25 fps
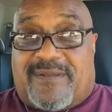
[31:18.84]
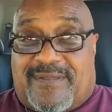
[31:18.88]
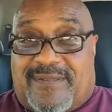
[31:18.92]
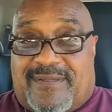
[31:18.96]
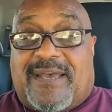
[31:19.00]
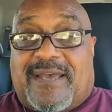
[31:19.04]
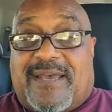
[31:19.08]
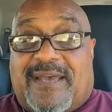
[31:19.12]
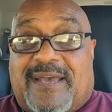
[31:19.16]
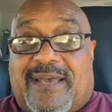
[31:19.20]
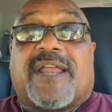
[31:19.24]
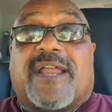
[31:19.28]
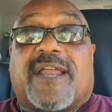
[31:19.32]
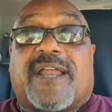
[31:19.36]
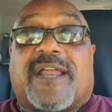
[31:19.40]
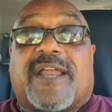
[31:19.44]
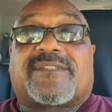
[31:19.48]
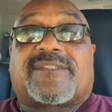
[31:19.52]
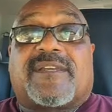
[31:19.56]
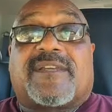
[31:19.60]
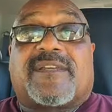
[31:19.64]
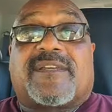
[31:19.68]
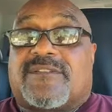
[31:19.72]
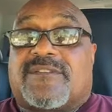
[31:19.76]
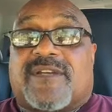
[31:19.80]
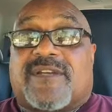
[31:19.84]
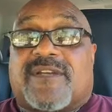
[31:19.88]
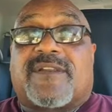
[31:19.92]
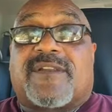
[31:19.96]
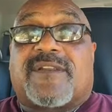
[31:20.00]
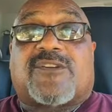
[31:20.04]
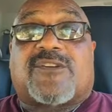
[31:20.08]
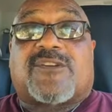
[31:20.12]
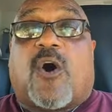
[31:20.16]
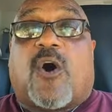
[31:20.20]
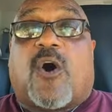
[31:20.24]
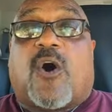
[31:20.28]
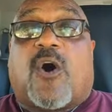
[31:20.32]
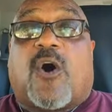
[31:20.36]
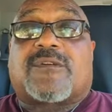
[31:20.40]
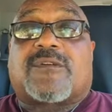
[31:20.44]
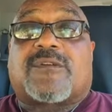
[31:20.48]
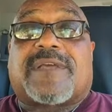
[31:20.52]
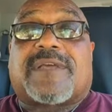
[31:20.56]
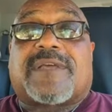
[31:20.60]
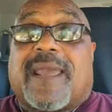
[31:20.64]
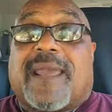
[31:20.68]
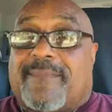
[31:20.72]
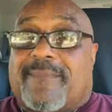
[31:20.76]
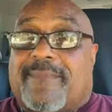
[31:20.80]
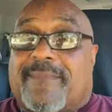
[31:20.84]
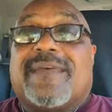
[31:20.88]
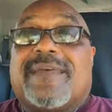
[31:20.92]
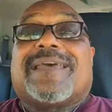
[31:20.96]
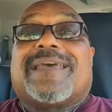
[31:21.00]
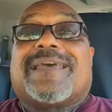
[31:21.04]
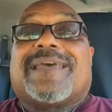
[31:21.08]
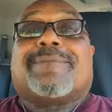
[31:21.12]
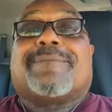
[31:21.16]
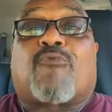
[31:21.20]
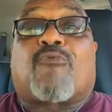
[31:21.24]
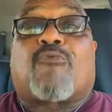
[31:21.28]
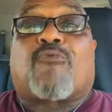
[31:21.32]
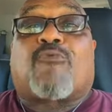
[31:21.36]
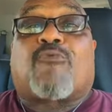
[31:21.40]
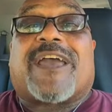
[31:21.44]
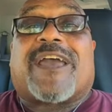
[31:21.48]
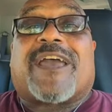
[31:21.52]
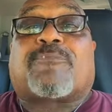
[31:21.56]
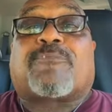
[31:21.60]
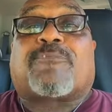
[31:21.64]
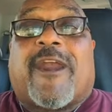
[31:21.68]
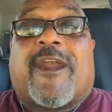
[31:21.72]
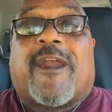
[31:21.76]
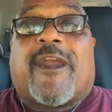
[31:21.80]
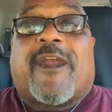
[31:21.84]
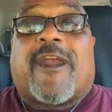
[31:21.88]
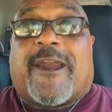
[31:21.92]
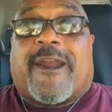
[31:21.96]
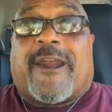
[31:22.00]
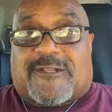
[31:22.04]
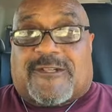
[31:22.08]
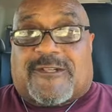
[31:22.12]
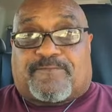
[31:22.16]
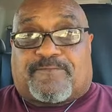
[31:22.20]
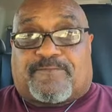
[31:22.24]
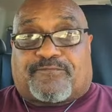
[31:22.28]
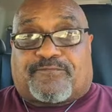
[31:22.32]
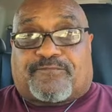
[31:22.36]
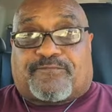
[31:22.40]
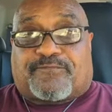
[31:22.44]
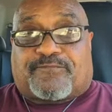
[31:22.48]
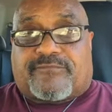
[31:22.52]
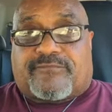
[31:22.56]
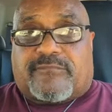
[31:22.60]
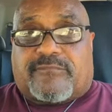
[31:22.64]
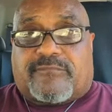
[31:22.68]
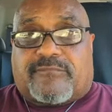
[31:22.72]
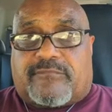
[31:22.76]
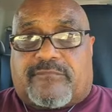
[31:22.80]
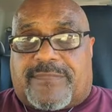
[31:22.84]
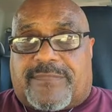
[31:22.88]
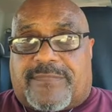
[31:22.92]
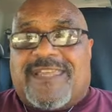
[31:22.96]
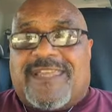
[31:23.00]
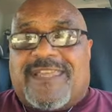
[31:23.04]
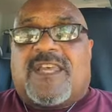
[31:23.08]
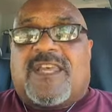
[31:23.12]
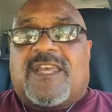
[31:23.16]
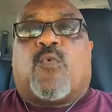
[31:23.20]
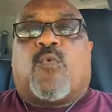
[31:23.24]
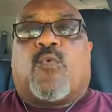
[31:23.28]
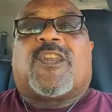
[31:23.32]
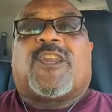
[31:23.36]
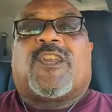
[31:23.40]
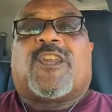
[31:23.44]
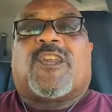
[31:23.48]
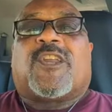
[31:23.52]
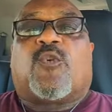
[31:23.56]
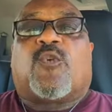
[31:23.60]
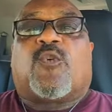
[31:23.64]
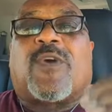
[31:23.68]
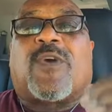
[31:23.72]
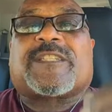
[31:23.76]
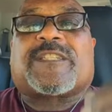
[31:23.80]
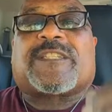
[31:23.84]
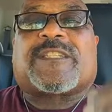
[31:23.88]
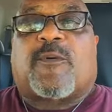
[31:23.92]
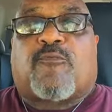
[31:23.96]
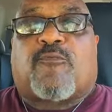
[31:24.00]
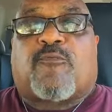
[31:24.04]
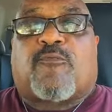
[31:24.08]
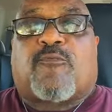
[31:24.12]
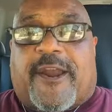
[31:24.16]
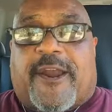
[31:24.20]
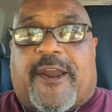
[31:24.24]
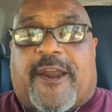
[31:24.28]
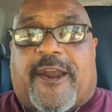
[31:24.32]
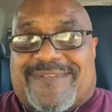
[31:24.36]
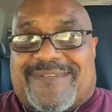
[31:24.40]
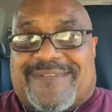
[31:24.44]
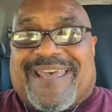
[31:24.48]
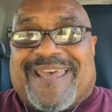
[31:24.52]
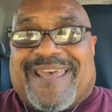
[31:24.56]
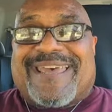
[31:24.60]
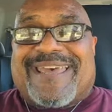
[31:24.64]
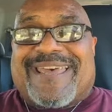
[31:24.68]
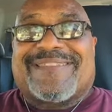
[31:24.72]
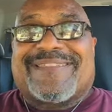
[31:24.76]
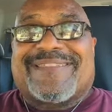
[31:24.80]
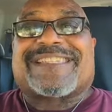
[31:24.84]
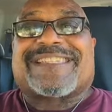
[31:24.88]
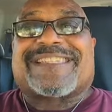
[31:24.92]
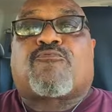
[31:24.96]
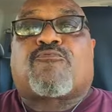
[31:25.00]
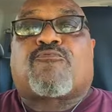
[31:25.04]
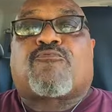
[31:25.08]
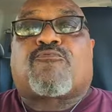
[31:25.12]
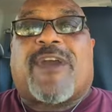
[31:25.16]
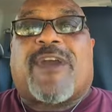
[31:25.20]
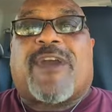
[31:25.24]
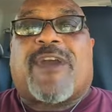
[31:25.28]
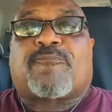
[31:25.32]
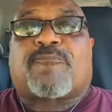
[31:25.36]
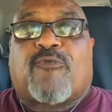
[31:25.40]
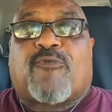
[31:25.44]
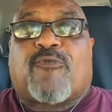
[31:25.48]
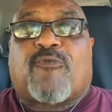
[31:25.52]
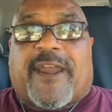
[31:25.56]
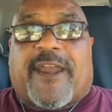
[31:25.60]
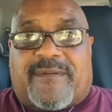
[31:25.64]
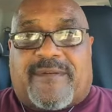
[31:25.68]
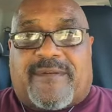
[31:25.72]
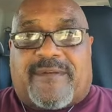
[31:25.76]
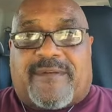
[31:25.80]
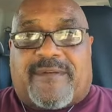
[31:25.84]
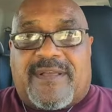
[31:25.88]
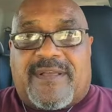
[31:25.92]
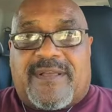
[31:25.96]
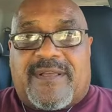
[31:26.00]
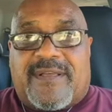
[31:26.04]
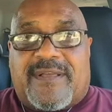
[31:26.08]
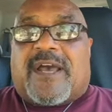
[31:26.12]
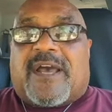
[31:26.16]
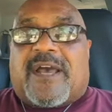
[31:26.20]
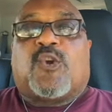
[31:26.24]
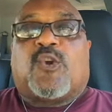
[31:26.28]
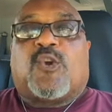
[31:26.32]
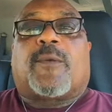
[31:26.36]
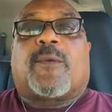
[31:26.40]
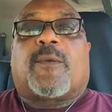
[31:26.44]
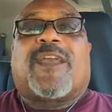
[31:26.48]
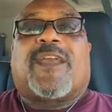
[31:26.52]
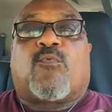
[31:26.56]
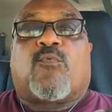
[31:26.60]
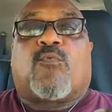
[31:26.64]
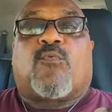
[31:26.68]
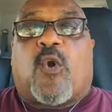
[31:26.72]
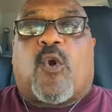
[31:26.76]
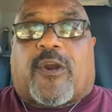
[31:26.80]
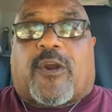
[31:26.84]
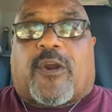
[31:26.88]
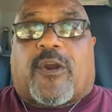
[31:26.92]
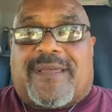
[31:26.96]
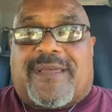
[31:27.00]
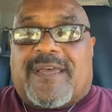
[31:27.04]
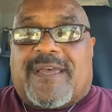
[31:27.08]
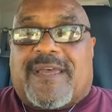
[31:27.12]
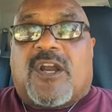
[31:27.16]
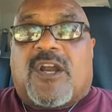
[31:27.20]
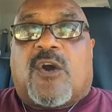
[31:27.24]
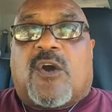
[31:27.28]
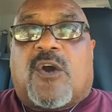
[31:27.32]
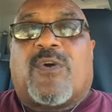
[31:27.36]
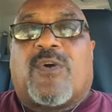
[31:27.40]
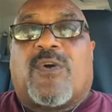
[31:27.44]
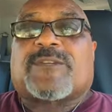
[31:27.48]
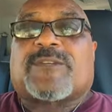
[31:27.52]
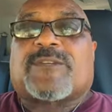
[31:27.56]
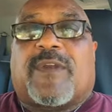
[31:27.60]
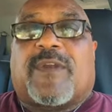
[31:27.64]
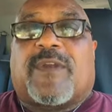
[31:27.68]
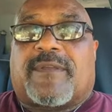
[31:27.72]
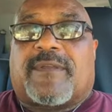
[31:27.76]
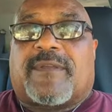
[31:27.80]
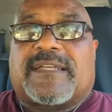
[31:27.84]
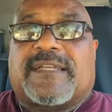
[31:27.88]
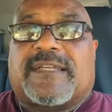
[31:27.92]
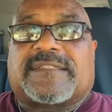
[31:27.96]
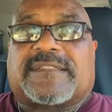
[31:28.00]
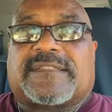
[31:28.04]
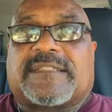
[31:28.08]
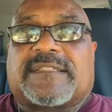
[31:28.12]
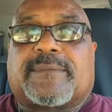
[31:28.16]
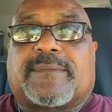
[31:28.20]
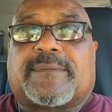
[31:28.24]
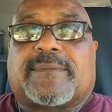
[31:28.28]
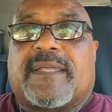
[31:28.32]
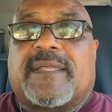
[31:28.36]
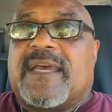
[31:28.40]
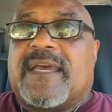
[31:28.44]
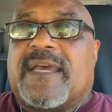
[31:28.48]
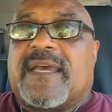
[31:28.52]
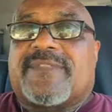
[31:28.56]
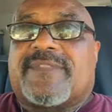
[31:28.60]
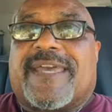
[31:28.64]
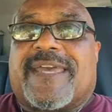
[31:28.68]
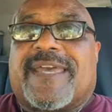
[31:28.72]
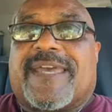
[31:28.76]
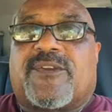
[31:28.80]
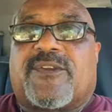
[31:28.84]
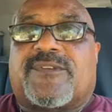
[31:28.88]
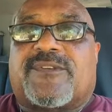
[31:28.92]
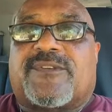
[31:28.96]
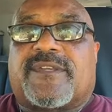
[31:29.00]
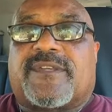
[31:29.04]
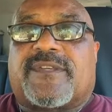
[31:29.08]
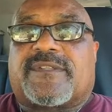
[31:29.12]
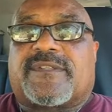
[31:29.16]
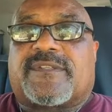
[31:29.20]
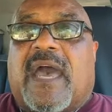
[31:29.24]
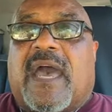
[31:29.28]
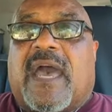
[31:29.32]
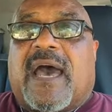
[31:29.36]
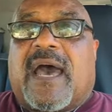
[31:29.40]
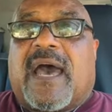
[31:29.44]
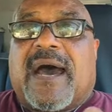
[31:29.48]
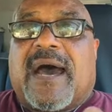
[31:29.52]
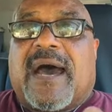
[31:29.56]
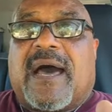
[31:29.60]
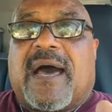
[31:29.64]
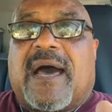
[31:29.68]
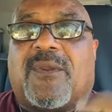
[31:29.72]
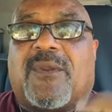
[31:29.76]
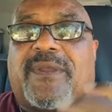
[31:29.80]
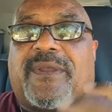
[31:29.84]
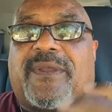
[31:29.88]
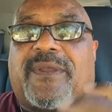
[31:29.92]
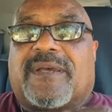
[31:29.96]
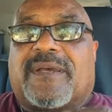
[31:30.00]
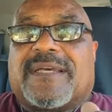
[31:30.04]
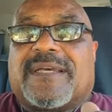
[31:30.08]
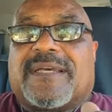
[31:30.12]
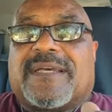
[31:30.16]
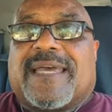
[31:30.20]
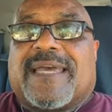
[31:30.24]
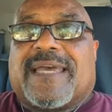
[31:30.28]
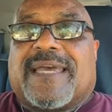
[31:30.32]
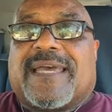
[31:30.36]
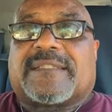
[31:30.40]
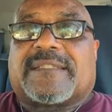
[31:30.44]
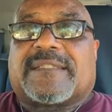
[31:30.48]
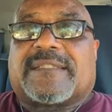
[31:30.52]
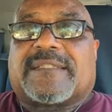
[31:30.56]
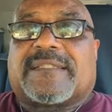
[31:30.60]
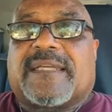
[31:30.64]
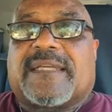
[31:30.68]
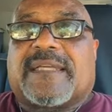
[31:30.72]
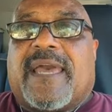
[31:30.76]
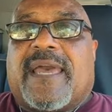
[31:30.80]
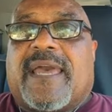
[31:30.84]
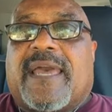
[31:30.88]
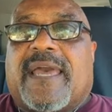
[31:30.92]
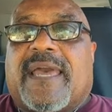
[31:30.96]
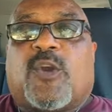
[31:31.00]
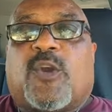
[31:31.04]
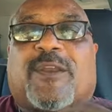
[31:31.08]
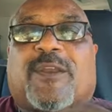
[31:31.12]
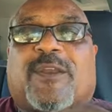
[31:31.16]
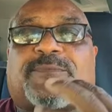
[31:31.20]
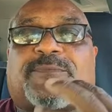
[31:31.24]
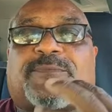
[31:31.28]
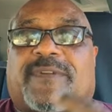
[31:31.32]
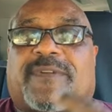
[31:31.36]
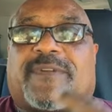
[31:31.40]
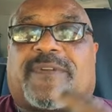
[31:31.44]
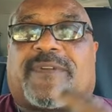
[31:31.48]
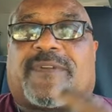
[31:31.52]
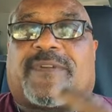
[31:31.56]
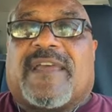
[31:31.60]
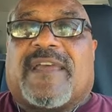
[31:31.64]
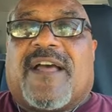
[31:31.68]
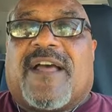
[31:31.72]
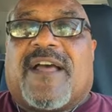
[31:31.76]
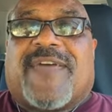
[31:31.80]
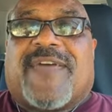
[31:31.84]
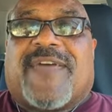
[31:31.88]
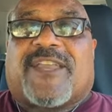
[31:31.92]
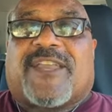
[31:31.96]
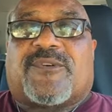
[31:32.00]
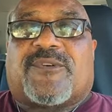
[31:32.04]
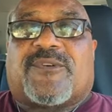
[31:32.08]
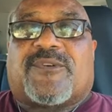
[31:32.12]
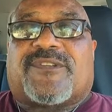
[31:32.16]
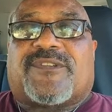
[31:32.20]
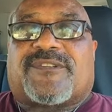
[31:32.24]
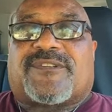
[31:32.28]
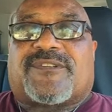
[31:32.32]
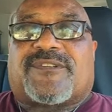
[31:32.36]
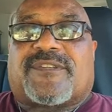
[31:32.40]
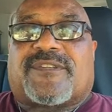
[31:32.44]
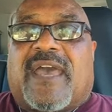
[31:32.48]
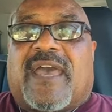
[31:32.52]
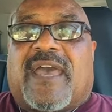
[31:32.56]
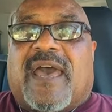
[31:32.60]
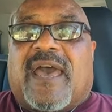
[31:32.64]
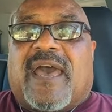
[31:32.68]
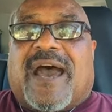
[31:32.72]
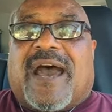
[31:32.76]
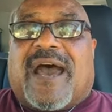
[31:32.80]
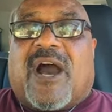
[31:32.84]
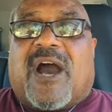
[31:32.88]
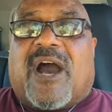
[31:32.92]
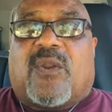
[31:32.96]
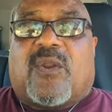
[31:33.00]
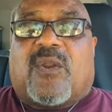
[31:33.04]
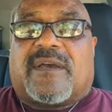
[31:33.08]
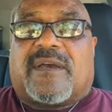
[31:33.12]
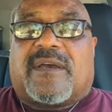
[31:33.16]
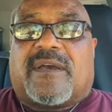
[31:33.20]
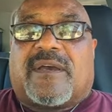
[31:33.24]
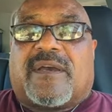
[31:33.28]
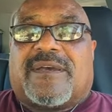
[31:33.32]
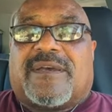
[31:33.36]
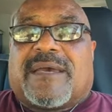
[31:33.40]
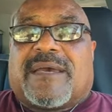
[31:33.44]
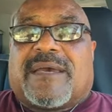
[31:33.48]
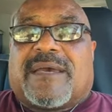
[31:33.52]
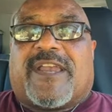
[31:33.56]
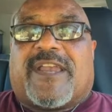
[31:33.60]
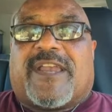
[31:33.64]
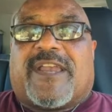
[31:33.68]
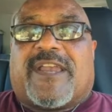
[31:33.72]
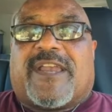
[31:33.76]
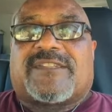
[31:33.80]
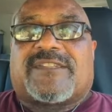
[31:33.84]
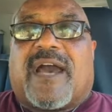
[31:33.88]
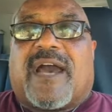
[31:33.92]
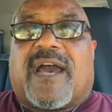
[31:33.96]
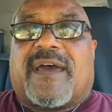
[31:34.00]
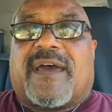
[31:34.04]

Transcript: John, John does all time. Breath prayers. When you whisper prayers, that's a breath prayer. You could be at work whispering, ah, thank you, Jesus. Hallelujah. Thank you. You be whispering, thank you, Jesus. Hallelujah. Praise God.